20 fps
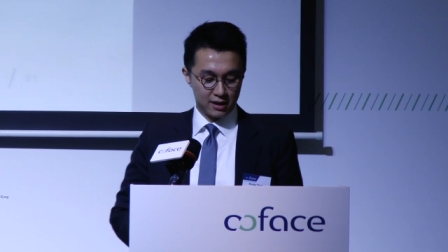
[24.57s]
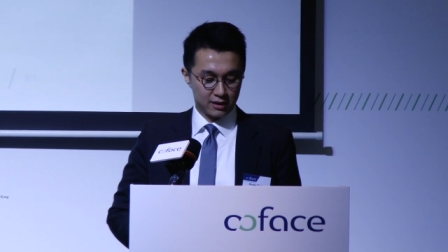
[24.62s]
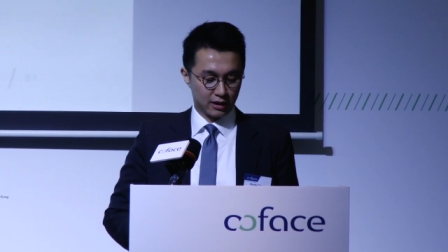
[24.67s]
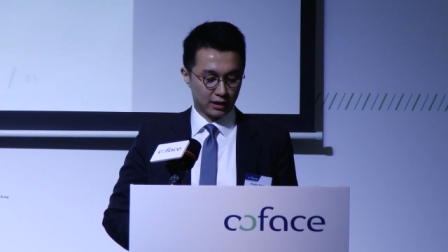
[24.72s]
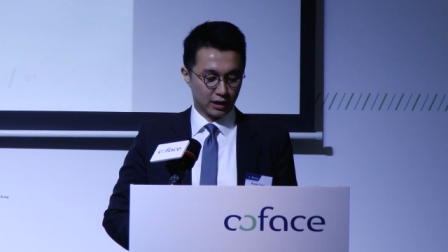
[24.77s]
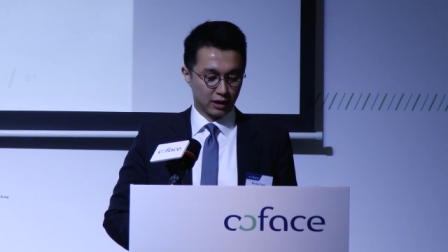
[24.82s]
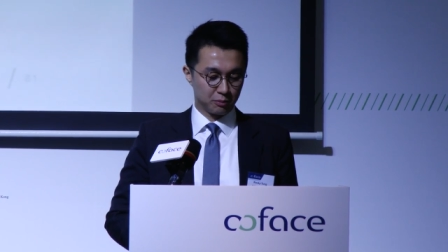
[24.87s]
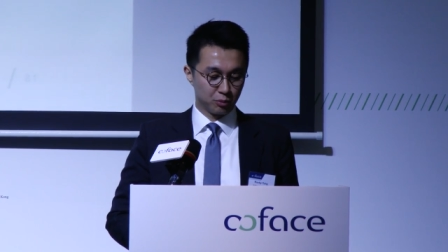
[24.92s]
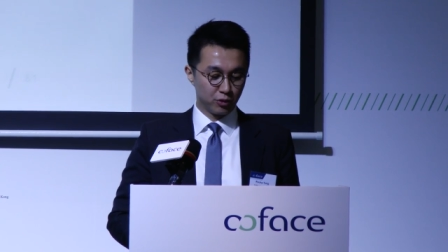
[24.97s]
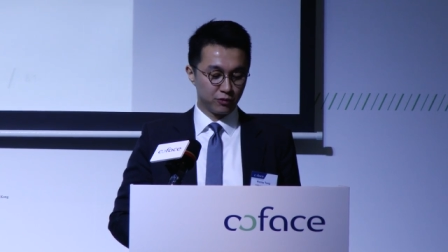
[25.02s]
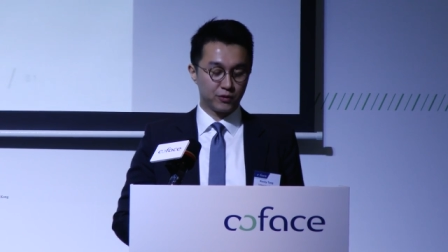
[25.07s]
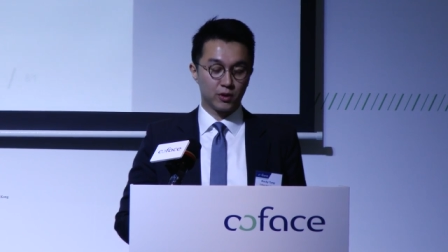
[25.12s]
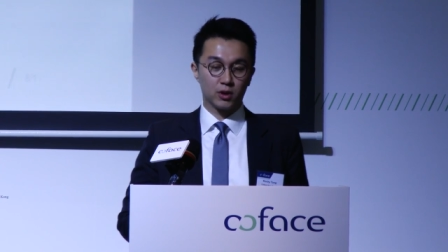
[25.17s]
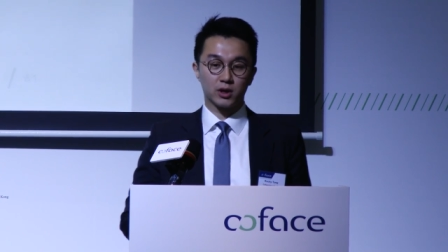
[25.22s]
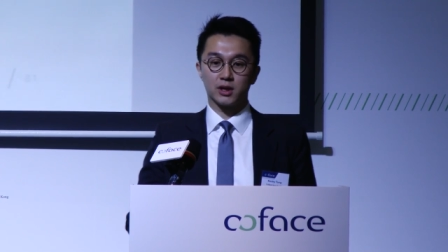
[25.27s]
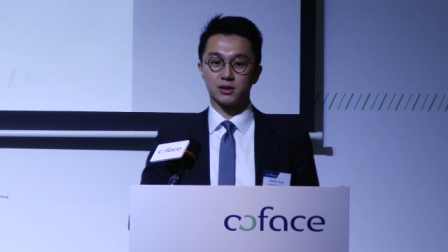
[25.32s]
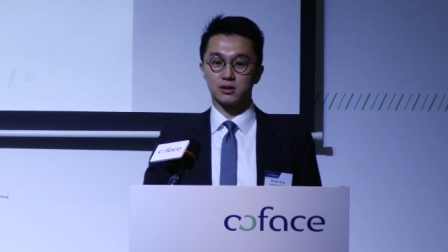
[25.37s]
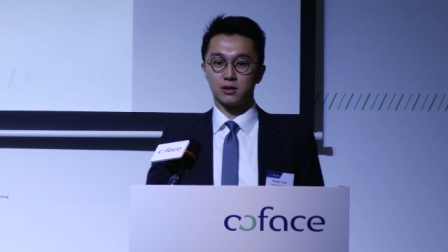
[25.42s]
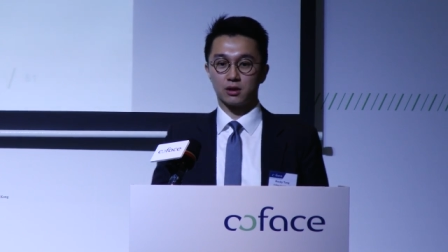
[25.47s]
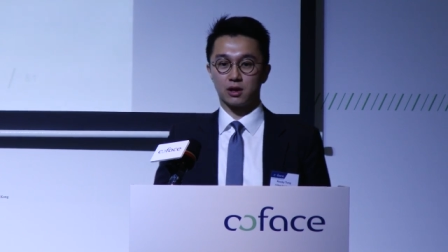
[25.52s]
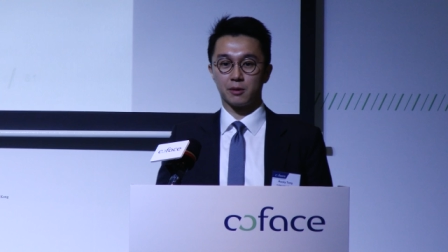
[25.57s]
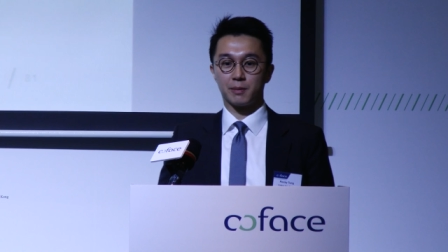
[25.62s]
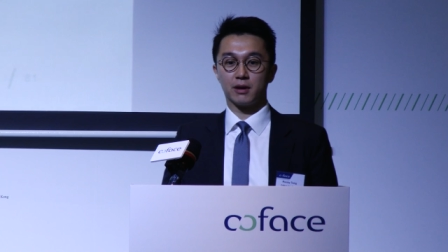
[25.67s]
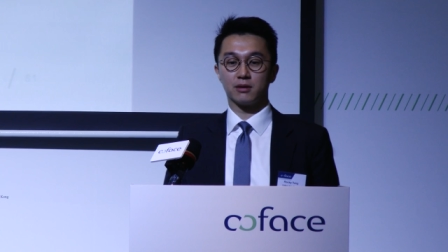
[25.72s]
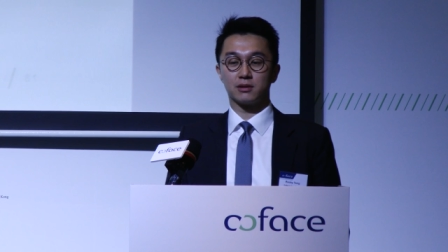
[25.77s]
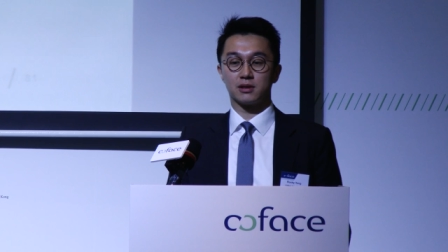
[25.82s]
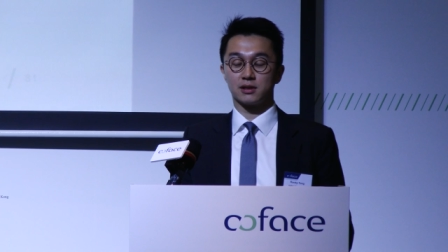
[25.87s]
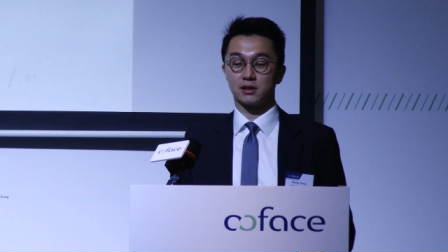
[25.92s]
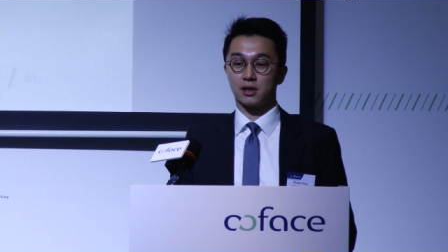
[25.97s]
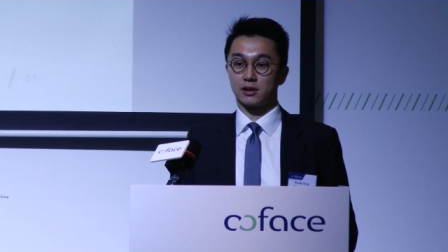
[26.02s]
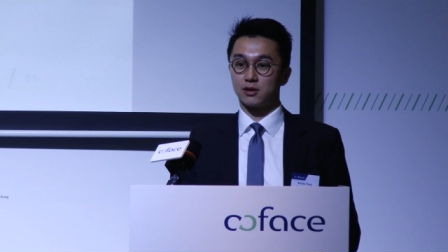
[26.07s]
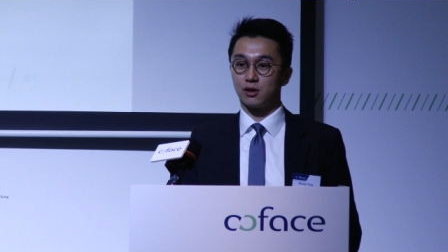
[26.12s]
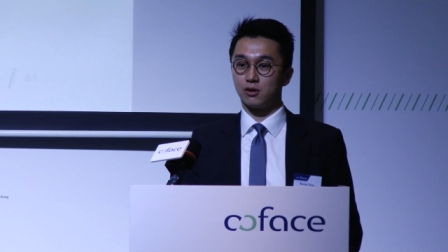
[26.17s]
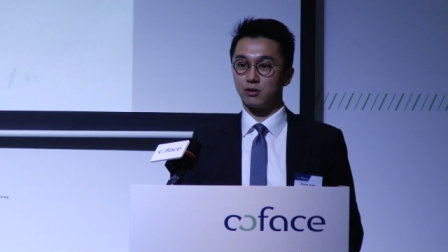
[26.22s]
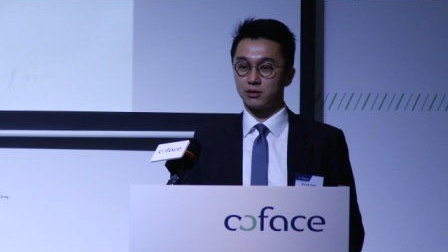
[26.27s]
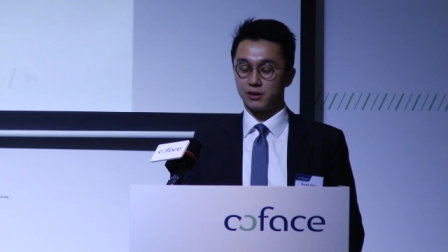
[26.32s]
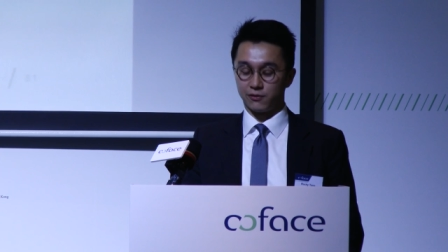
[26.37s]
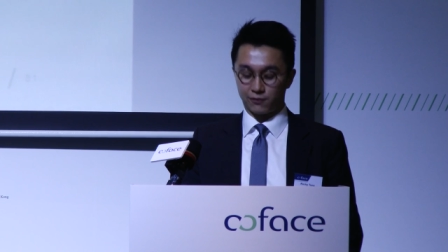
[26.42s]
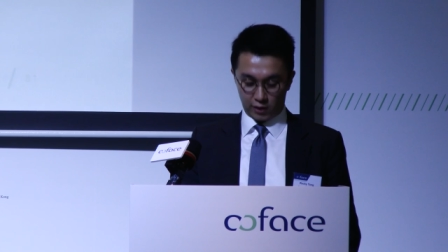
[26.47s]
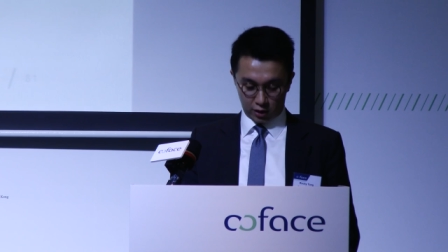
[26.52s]
Then I'll move on and talk about the
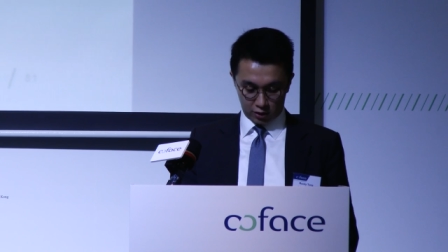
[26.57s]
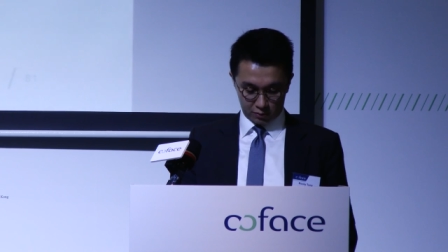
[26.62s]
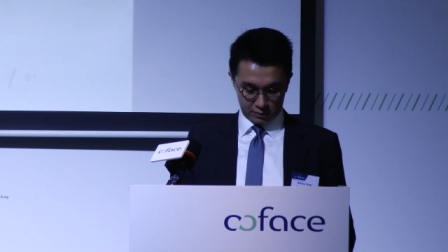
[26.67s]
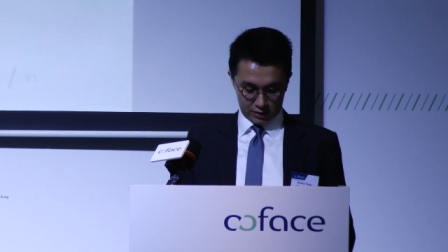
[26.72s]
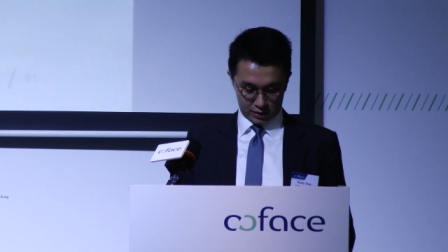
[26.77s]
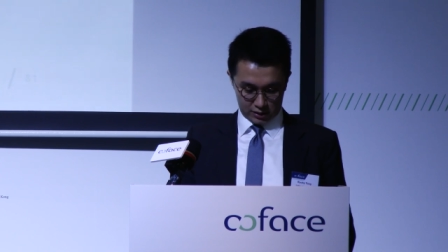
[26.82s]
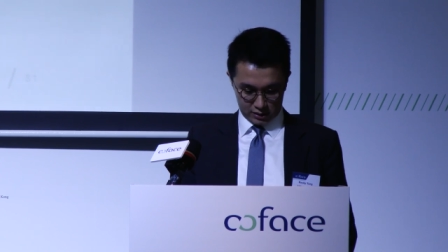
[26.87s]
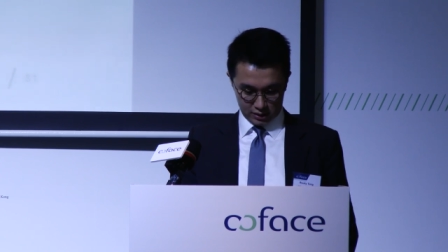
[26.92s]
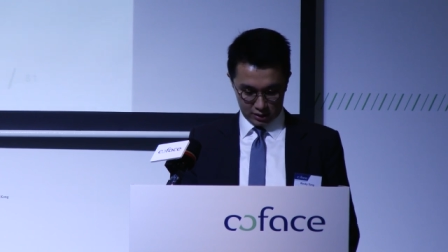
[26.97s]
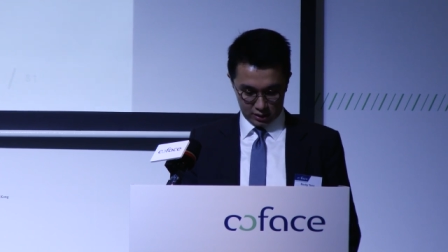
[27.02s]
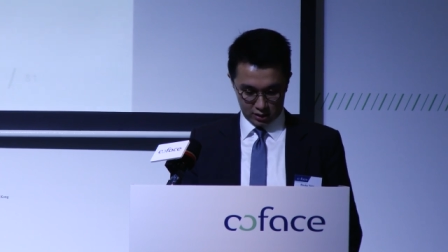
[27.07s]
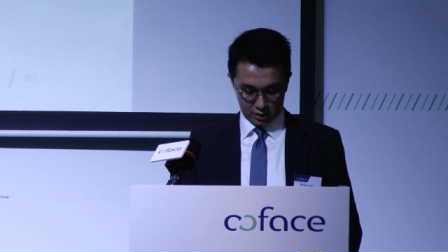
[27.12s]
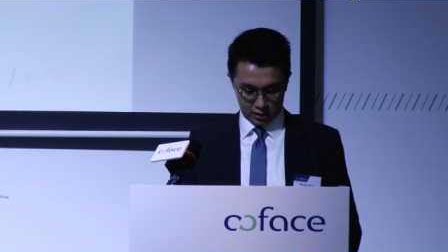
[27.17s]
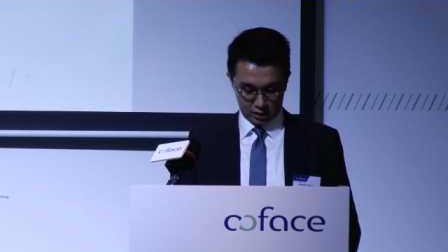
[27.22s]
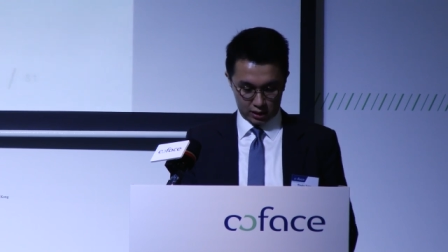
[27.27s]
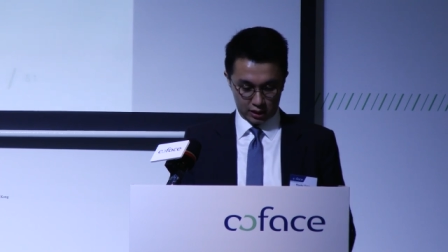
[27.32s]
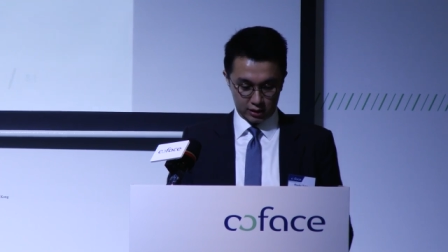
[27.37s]
sectoral development uh,